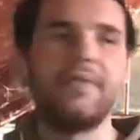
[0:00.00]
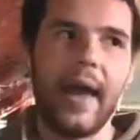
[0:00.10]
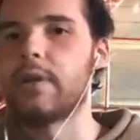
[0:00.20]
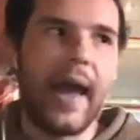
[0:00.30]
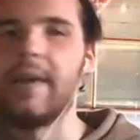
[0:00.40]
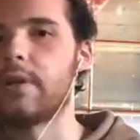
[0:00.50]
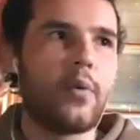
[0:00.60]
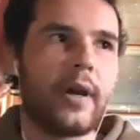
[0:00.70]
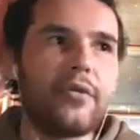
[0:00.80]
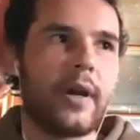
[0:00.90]

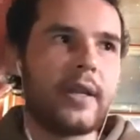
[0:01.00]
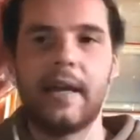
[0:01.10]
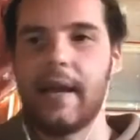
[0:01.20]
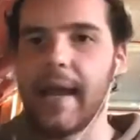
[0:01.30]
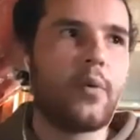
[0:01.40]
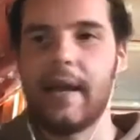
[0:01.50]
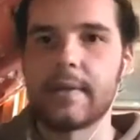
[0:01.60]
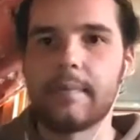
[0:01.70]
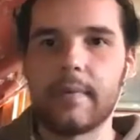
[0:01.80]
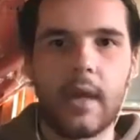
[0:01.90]
everyone in the media hates
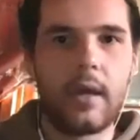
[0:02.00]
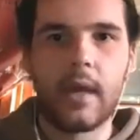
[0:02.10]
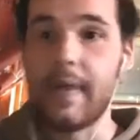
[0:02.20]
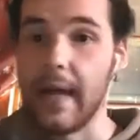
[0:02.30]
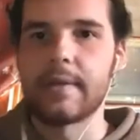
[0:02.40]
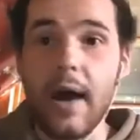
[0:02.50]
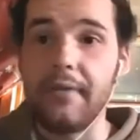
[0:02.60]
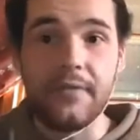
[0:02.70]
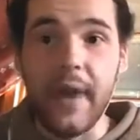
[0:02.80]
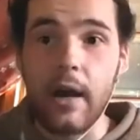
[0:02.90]
him? That's not
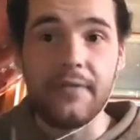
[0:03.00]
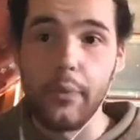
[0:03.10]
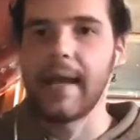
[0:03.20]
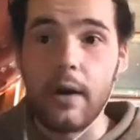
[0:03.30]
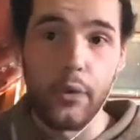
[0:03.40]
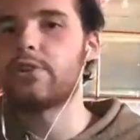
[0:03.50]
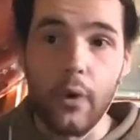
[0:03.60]
fair, bro.